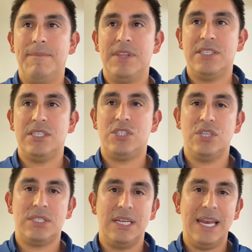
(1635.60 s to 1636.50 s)
This is
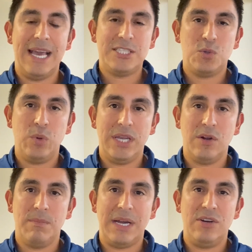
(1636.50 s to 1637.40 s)
just the next week.
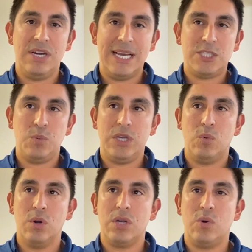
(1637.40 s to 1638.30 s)
Next week
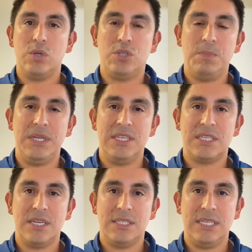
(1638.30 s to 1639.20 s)
we're going to be
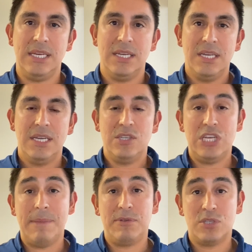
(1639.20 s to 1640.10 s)
discussing
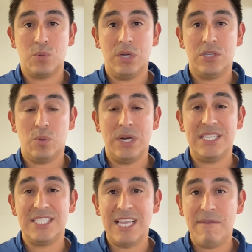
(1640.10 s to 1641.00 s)
chapter
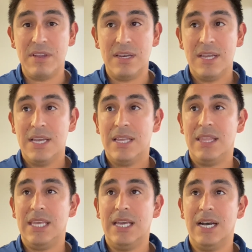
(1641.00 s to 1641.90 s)
27,
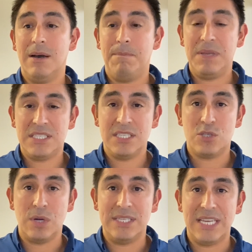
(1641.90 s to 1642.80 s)
the business
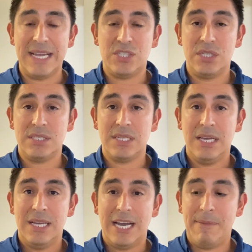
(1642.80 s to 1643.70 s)
transactions.
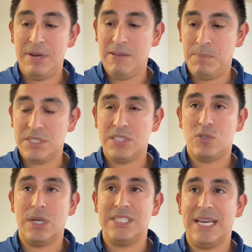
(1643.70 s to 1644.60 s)
I believe business
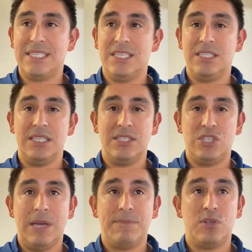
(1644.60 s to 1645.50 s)
transaction is
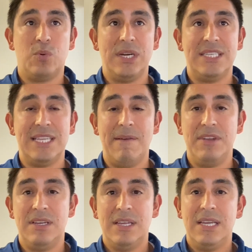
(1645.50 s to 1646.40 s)
chapter
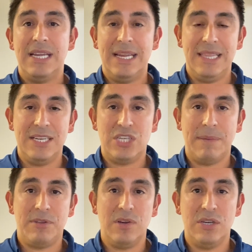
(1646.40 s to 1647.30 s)
27, and then
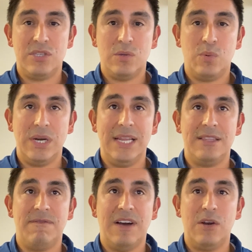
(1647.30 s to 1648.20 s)
chapter 28
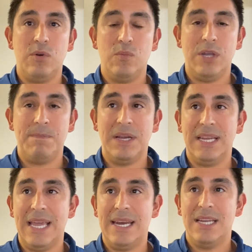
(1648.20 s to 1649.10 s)
the following week. But
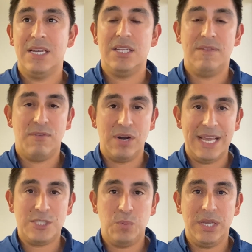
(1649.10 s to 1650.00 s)
again, for
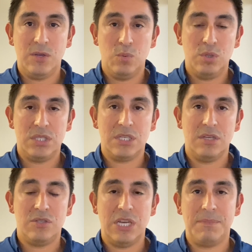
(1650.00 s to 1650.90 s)
next week, we'll
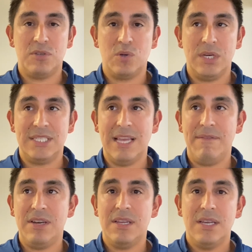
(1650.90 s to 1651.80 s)
discuss chapter
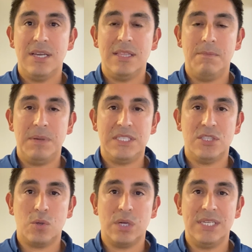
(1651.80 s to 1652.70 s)
27, the
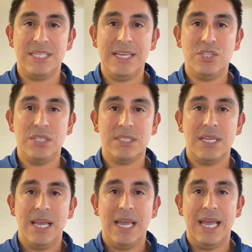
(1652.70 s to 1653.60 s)
business organizations,
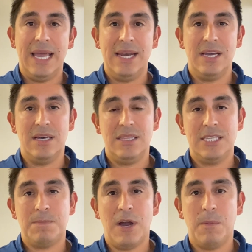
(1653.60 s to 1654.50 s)
and
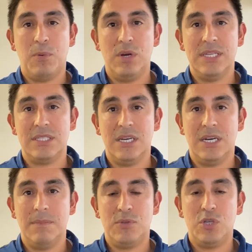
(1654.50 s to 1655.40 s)
this PowerPoint is
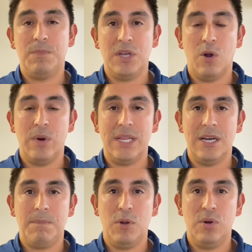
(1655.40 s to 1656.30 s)
should be already
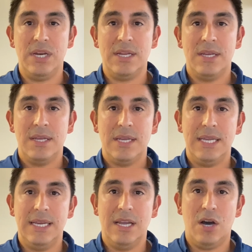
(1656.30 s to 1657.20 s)
uploaded
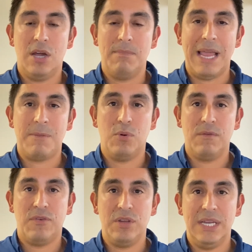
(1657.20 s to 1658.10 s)
on Blackboard
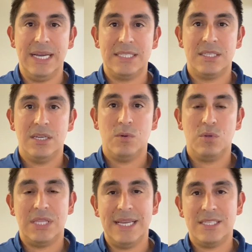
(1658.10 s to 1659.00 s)
for you guys.
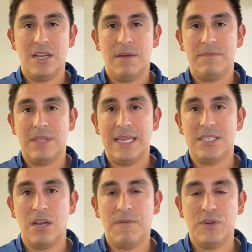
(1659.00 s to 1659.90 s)
Well, thanks a lot. Thanks
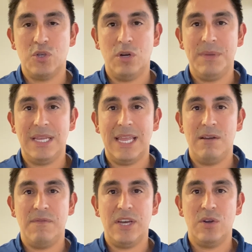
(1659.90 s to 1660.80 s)
a lot for joining me again in
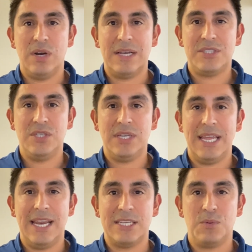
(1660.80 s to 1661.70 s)
the video, and I'll see you
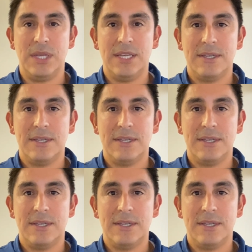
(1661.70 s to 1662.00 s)
again next week.